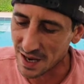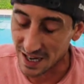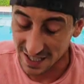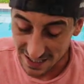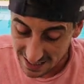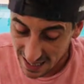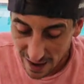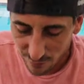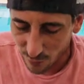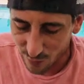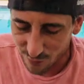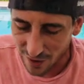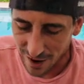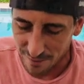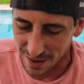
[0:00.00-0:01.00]
man. It's never
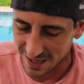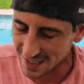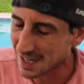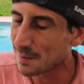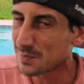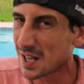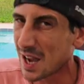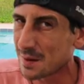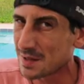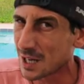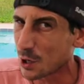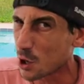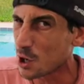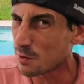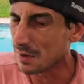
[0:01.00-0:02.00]
a five, but sometimes
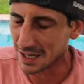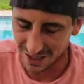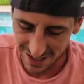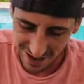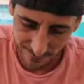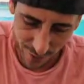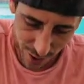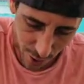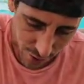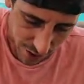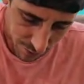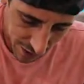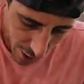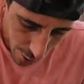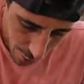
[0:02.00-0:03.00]
it could be. You never know.
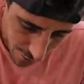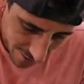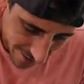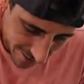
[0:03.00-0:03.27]
Here we go.